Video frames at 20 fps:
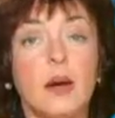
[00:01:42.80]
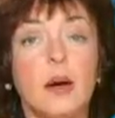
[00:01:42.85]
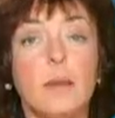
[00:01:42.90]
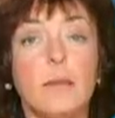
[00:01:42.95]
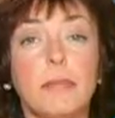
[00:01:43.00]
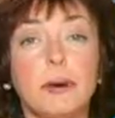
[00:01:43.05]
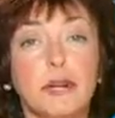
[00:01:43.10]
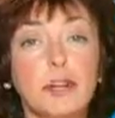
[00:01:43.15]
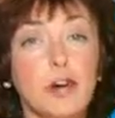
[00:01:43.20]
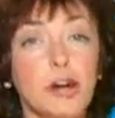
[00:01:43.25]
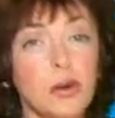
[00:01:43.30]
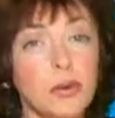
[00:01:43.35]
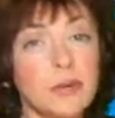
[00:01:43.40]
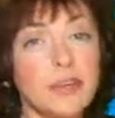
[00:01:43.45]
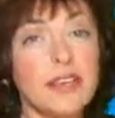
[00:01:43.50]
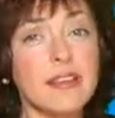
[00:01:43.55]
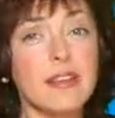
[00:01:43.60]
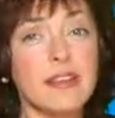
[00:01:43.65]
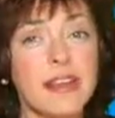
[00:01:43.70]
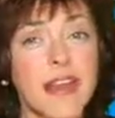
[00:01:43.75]
But
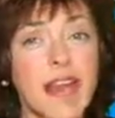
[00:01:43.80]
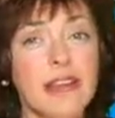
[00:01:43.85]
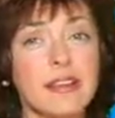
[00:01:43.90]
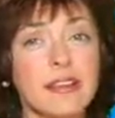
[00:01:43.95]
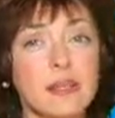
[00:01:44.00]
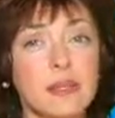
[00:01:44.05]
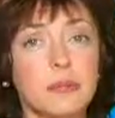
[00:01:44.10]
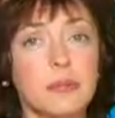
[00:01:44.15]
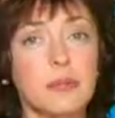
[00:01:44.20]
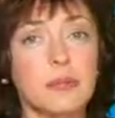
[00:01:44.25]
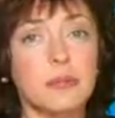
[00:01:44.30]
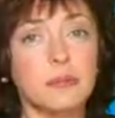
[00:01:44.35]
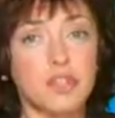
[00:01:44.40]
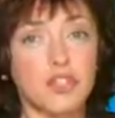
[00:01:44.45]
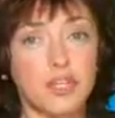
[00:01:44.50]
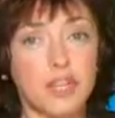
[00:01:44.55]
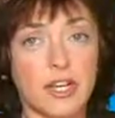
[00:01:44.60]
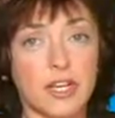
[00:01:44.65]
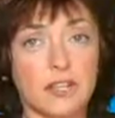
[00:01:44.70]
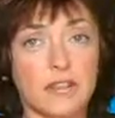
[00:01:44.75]
owning that number of
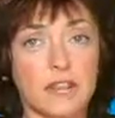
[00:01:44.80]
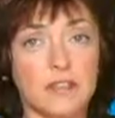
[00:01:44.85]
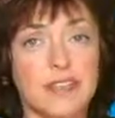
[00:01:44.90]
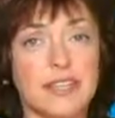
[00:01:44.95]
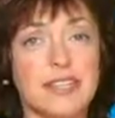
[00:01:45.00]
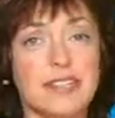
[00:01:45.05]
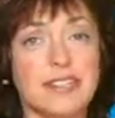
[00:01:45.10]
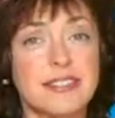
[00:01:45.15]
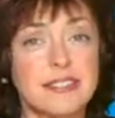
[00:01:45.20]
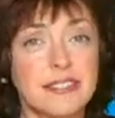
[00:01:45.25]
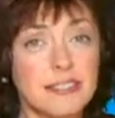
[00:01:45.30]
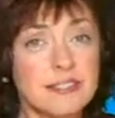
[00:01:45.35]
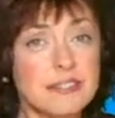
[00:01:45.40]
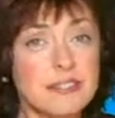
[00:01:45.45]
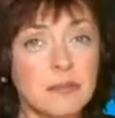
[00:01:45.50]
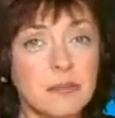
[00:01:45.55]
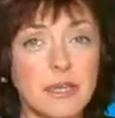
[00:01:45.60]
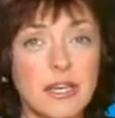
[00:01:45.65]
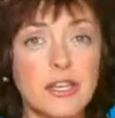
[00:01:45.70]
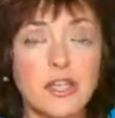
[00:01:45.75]
shares
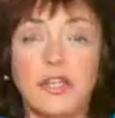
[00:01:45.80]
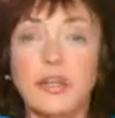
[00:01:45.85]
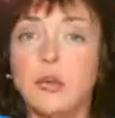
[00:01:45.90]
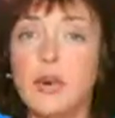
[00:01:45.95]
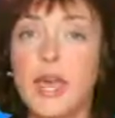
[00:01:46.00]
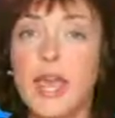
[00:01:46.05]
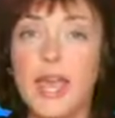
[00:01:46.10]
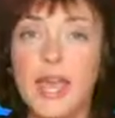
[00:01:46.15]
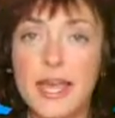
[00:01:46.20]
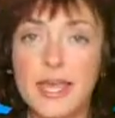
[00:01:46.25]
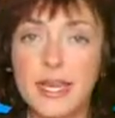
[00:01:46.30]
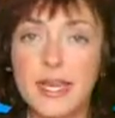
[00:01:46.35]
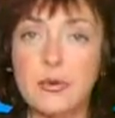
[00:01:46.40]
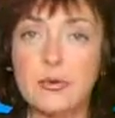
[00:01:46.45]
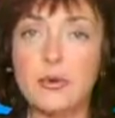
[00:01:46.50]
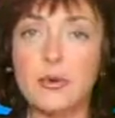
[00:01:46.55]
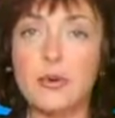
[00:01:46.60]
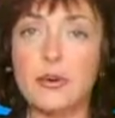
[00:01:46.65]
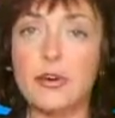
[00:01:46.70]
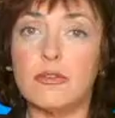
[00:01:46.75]
doesn't make you any
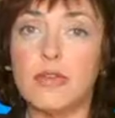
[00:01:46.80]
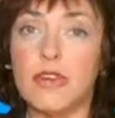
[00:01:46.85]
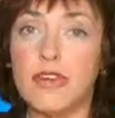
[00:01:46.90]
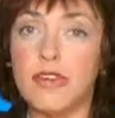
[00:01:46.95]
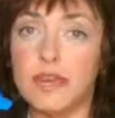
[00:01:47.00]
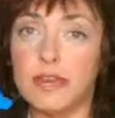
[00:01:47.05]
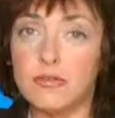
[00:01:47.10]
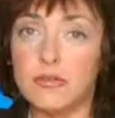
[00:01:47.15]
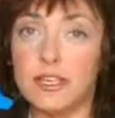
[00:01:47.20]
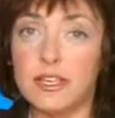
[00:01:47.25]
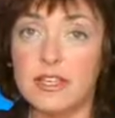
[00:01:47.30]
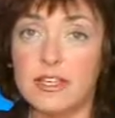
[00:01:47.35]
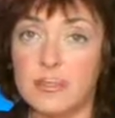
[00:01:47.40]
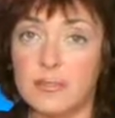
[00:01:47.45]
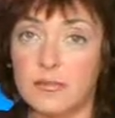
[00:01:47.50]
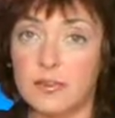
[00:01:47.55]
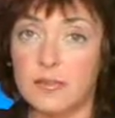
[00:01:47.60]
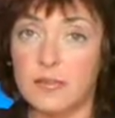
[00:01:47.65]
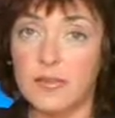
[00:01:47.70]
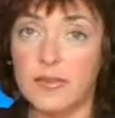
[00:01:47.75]
more of a heavy
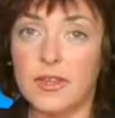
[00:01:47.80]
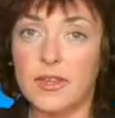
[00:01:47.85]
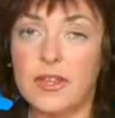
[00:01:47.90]
hitter